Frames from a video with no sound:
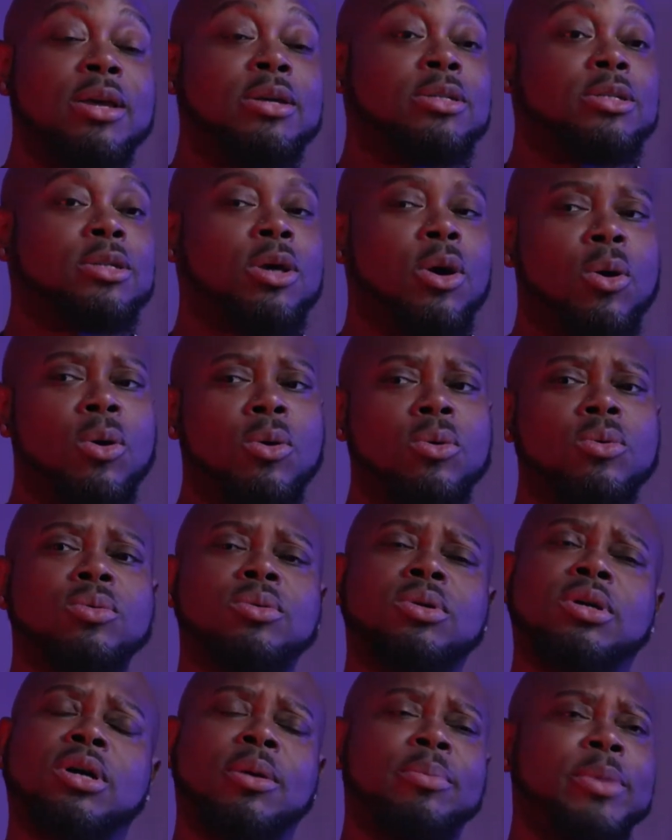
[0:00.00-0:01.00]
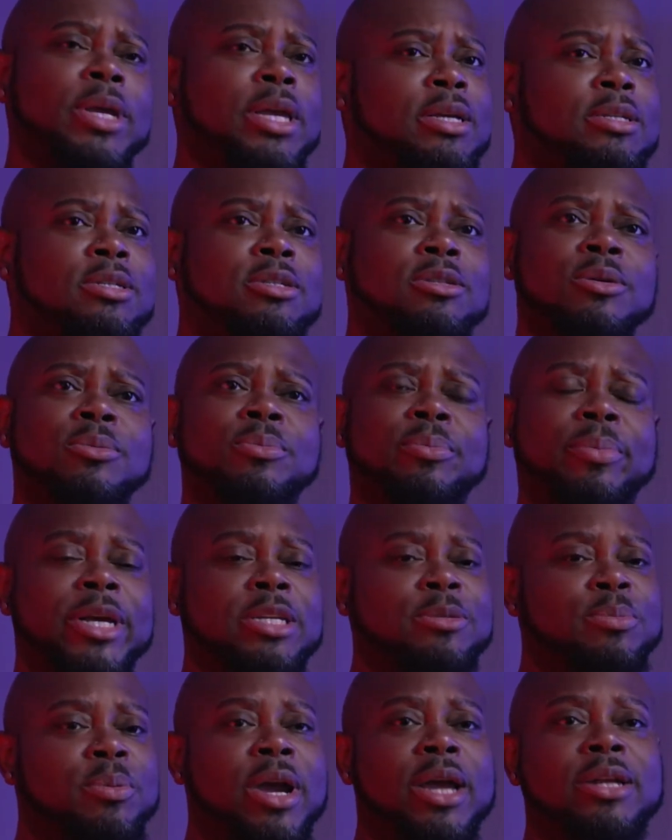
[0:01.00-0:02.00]
So come and get some
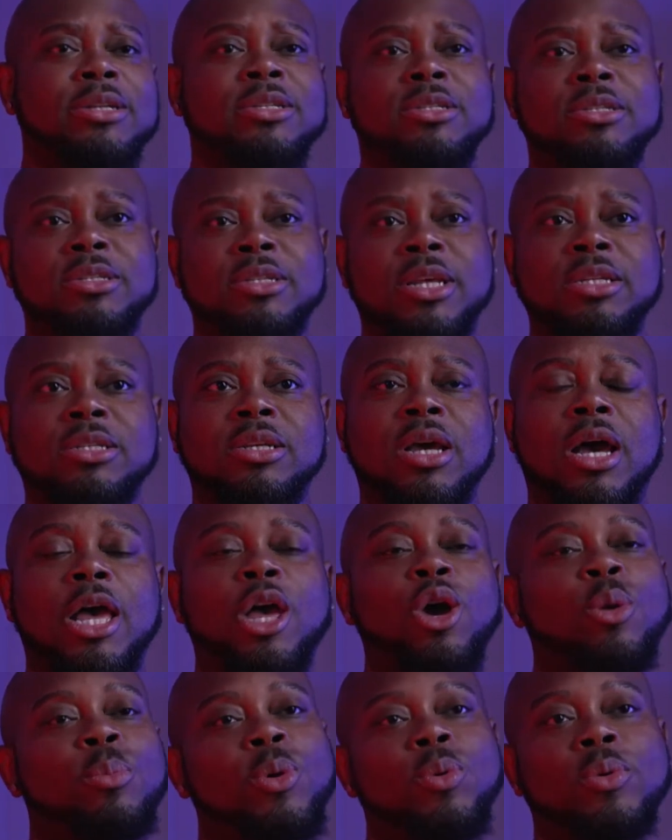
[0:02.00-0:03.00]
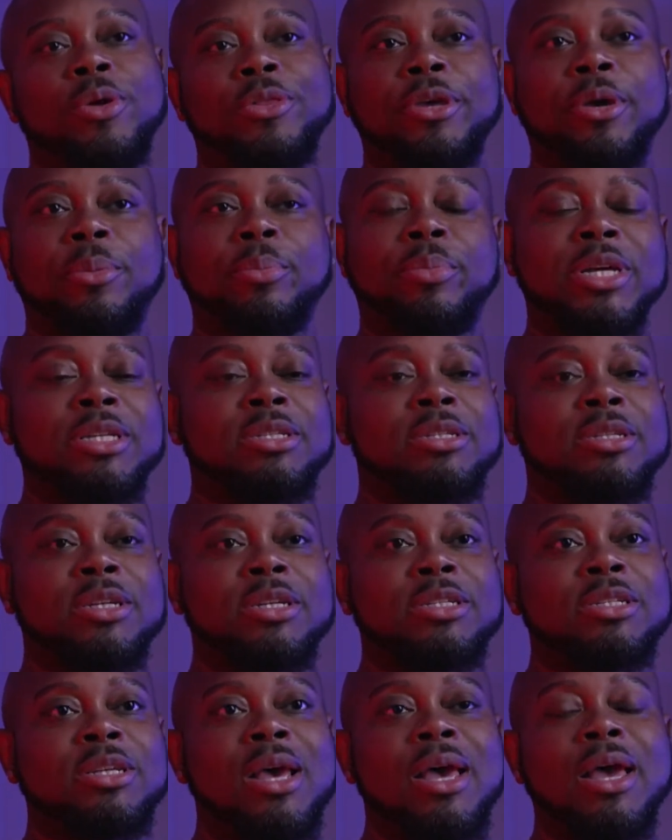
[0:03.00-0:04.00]
best practices that's gonna help you with your
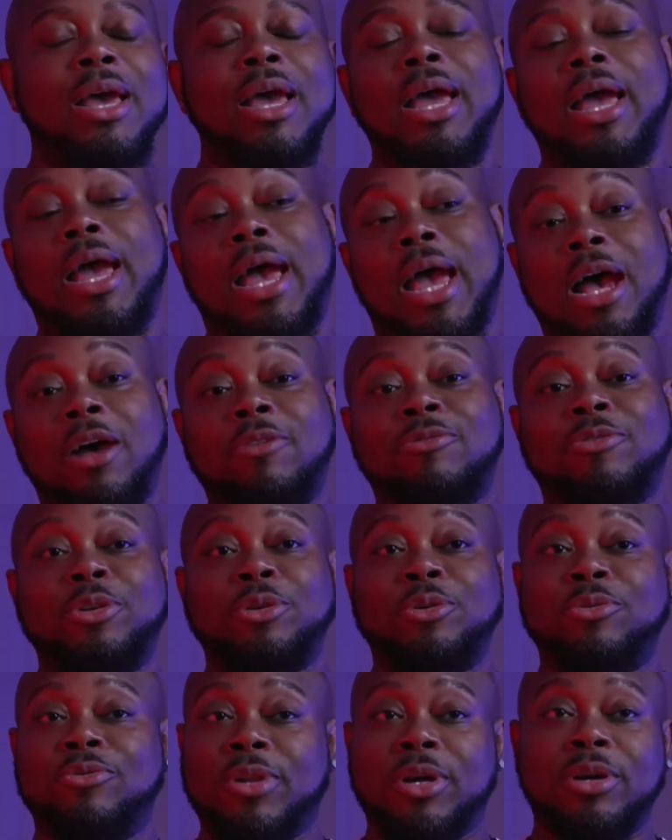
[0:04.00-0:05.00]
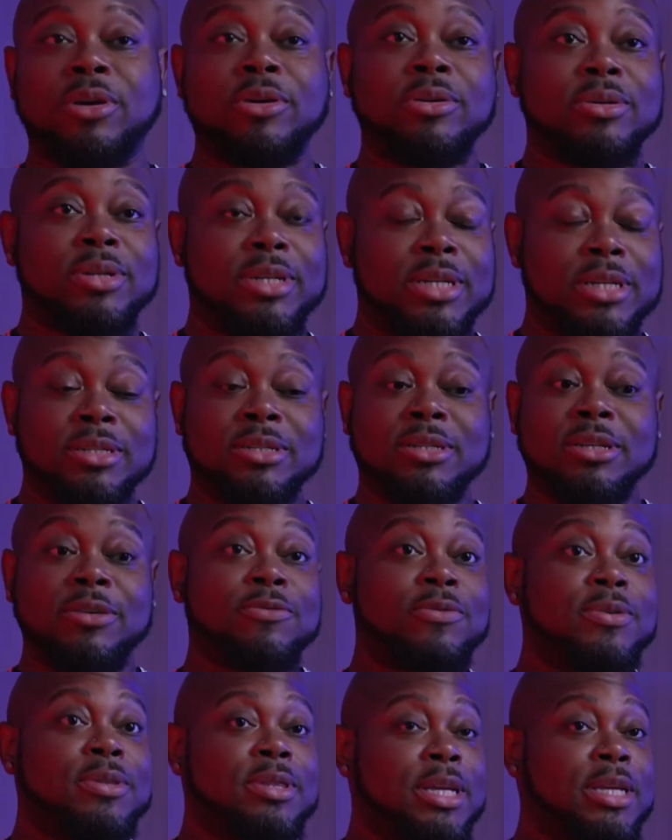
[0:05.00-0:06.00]
business. And after you've learned these
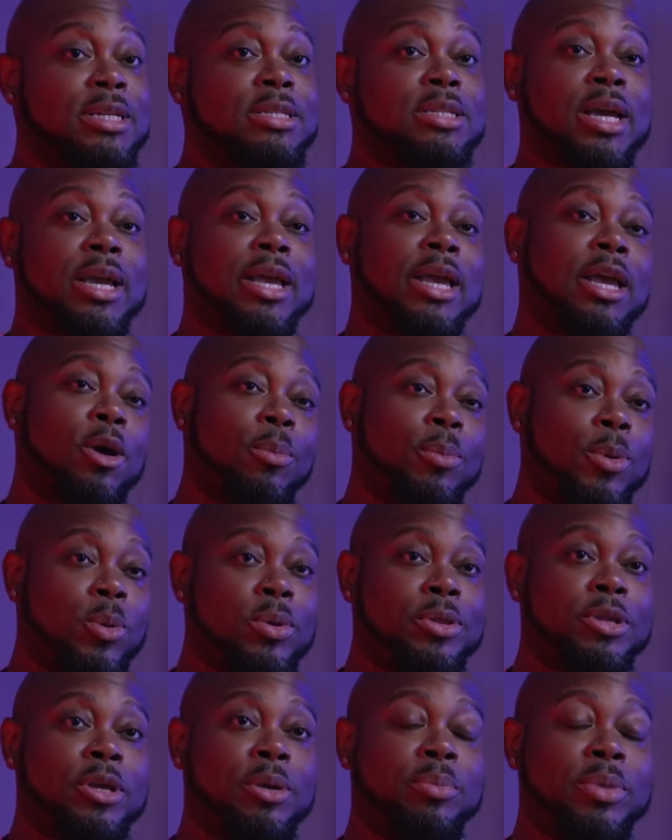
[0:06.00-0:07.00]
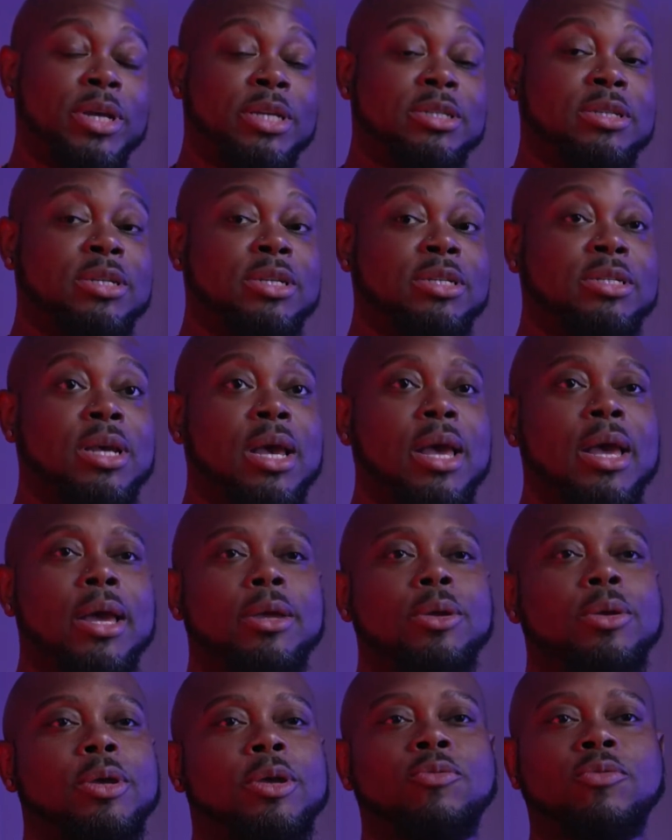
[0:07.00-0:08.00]
different things that can help you with your business,
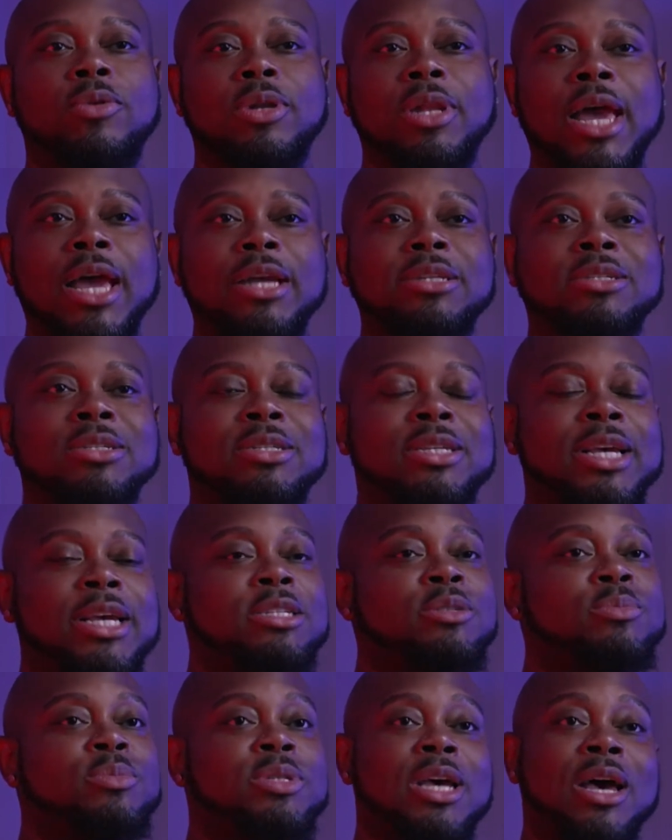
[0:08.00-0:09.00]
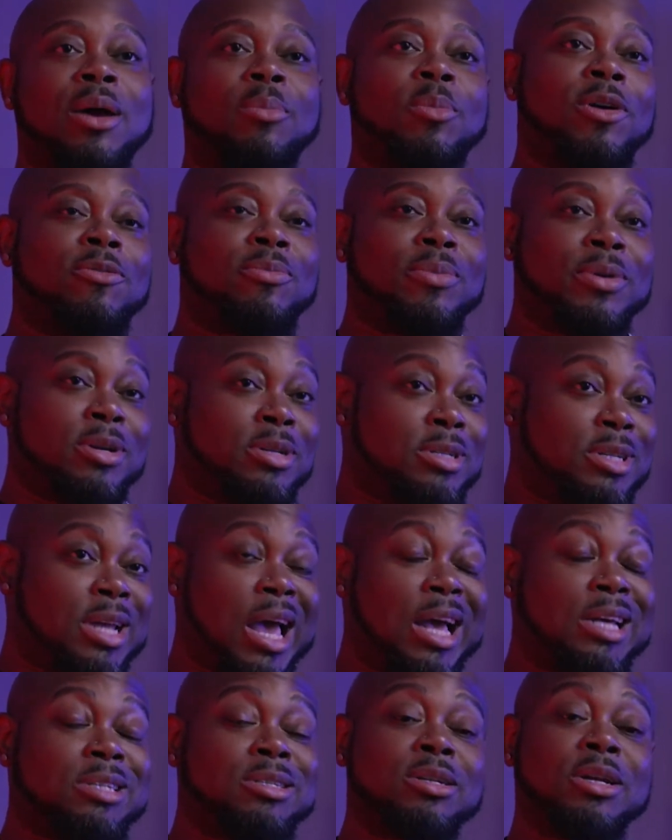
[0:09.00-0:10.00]
you can relax and take some time off, because
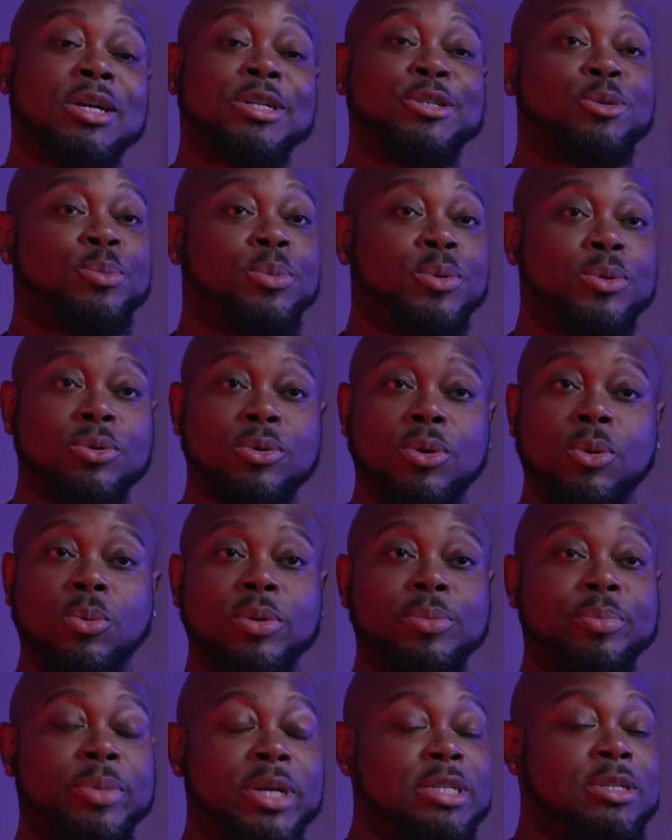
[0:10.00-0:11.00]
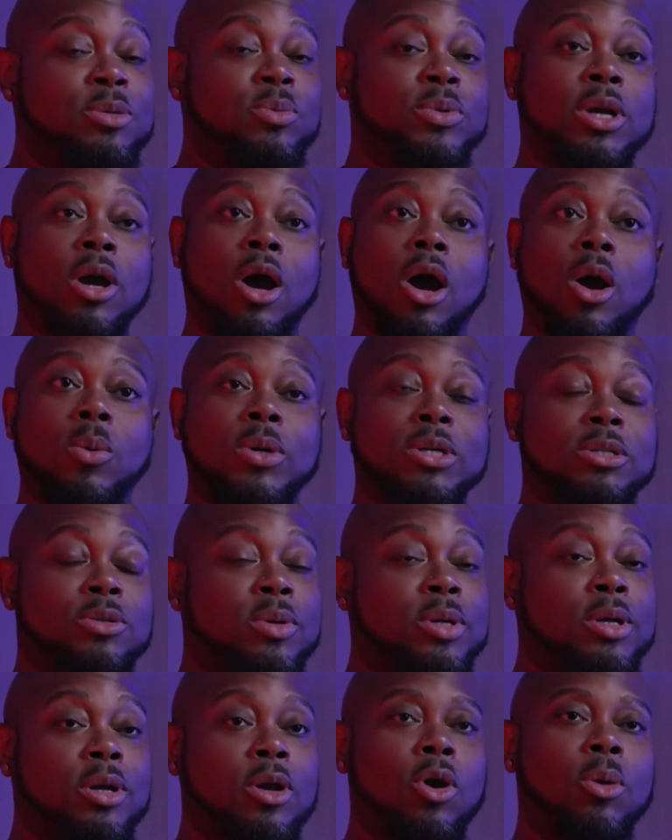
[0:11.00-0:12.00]
as an entrepreneur, we busy, we always on
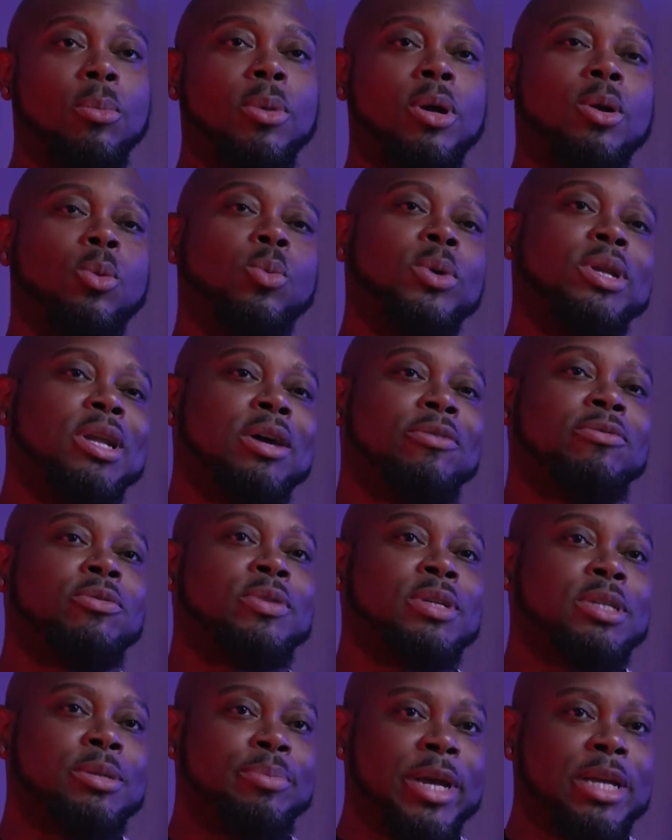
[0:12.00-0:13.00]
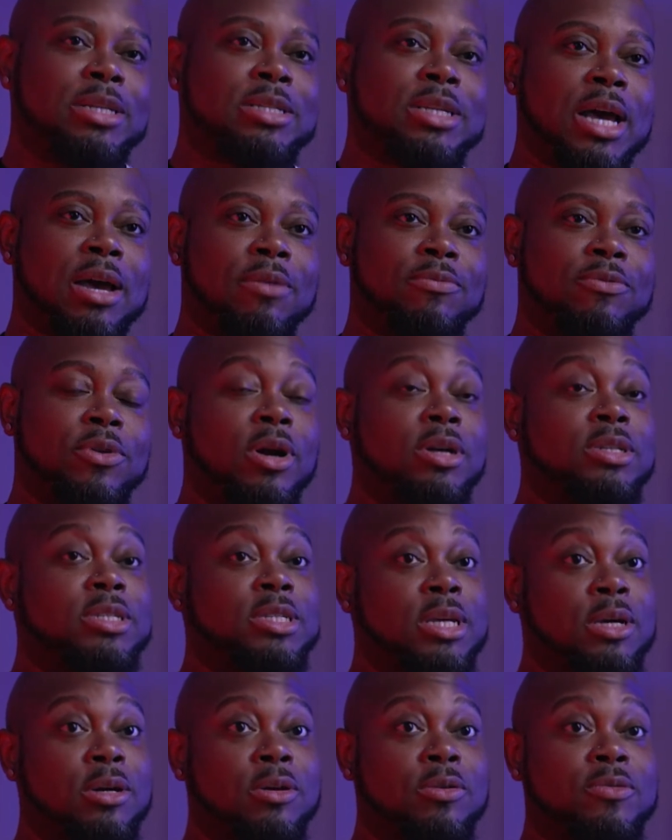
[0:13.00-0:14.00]
the go, but we never really make time for
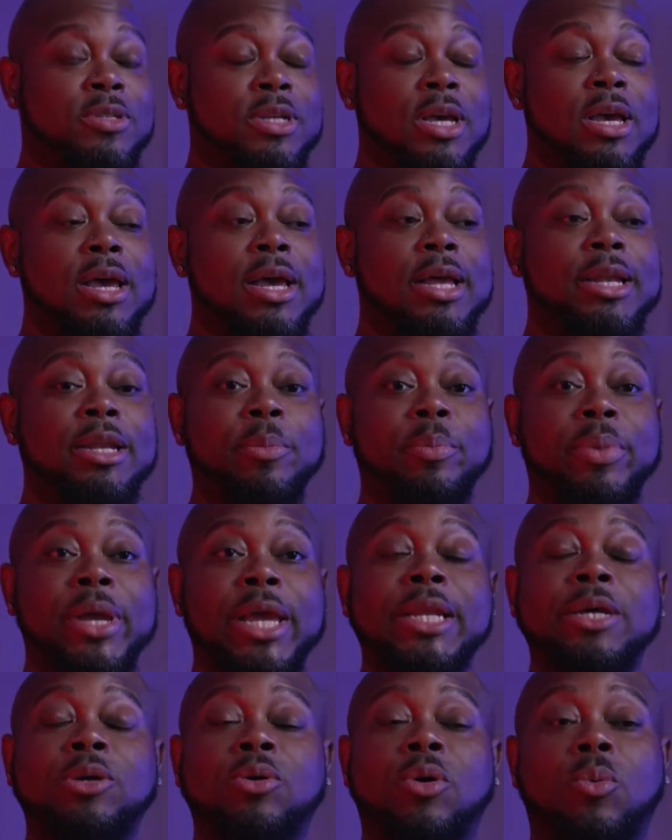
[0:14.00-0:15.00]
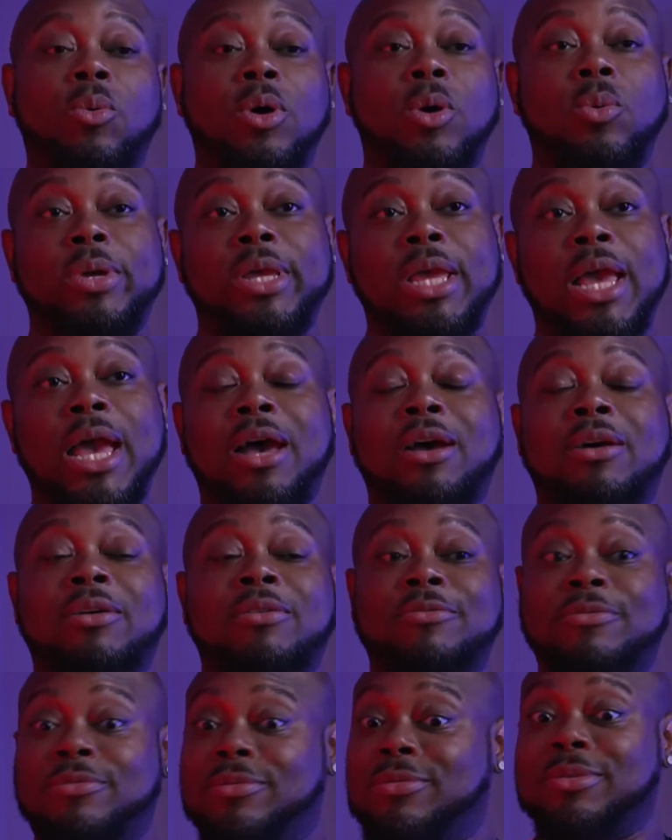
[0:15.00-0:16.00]
ourselves, depending on what we have.